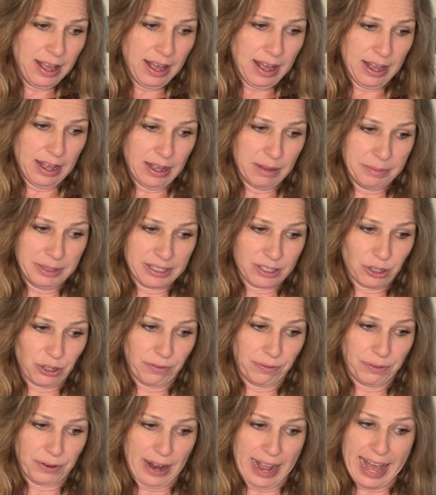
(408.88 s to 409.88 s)
Um, it's
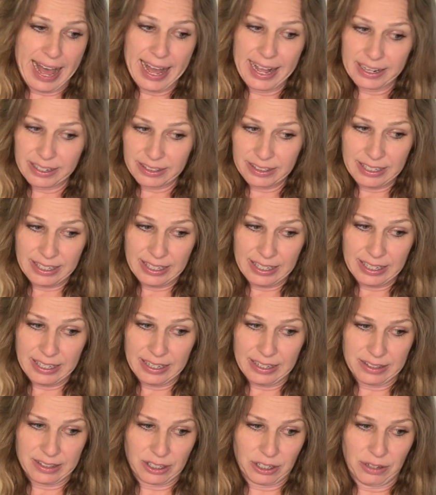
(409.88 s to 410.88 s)
good for acne.
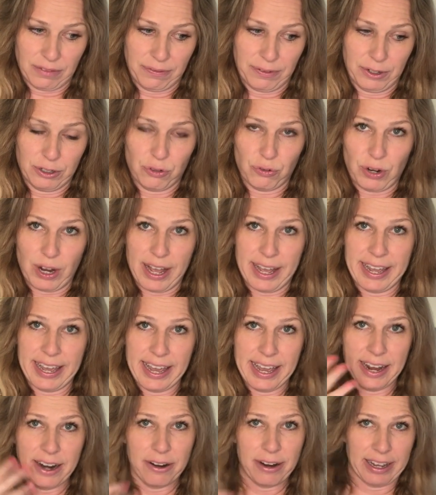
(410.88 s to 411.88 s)
It's good for dry
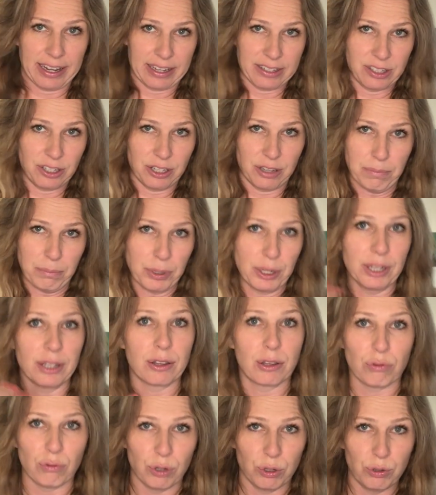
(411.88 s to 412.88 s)
hair. I guess you can put
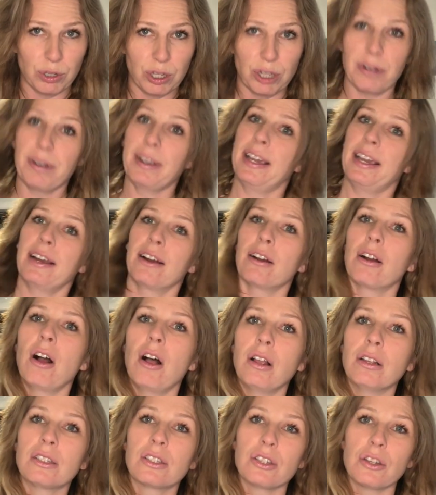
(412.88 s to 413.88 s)
it through your hair
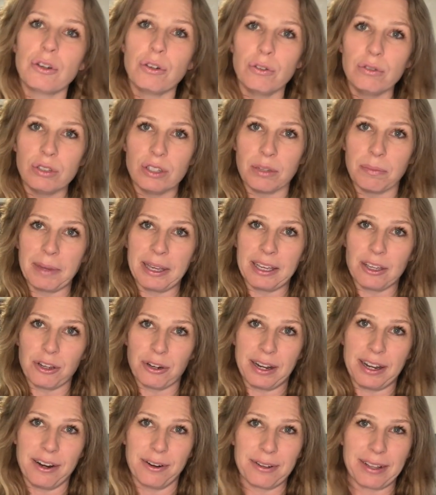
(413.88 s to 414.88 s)
also to make
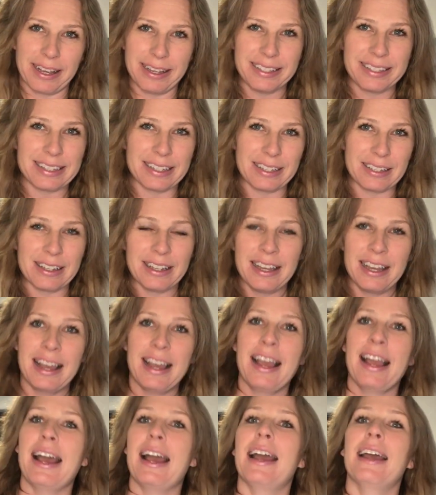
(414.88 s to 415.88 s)
your hair nice and,
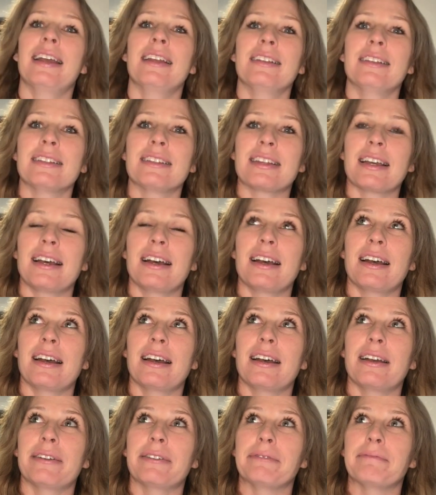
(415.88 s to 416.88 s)
and
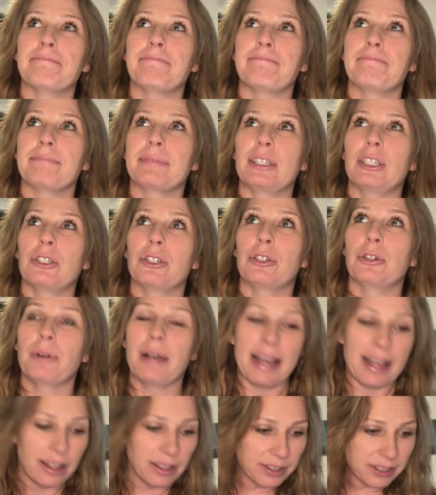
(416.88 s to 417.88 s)
uh, you know,
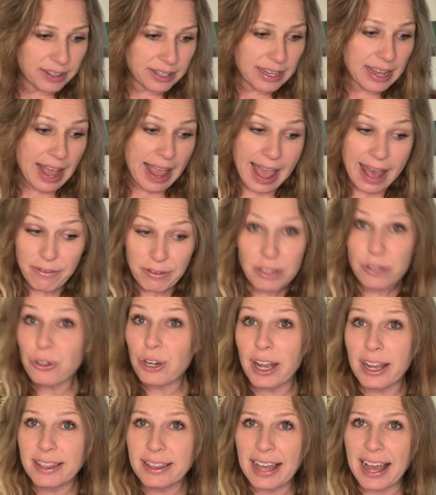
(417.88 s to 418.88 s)
healthy. I haven't
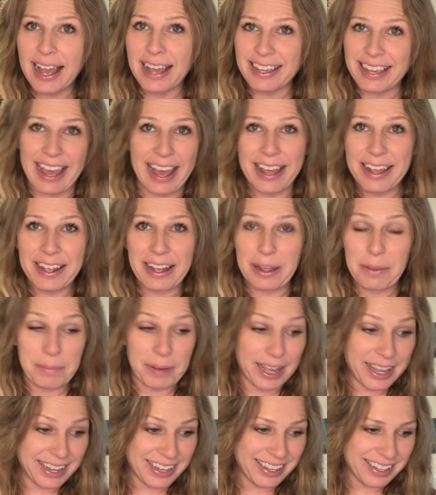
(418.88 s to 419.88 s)
tried that yet. I
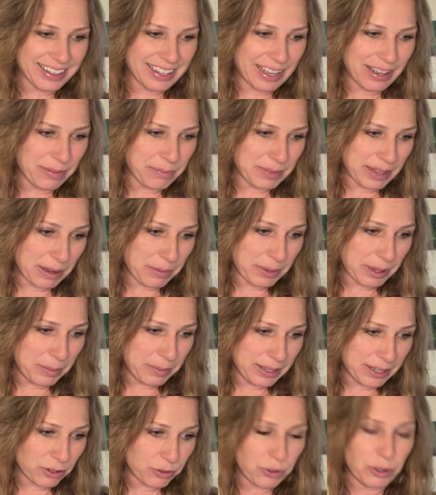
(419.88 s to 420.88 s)
might. That, that might
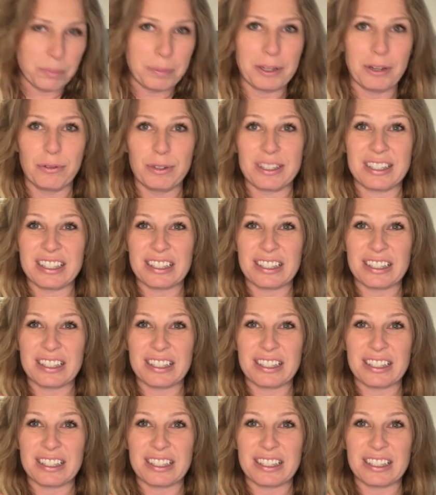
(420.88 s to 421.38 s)
be cool, but it would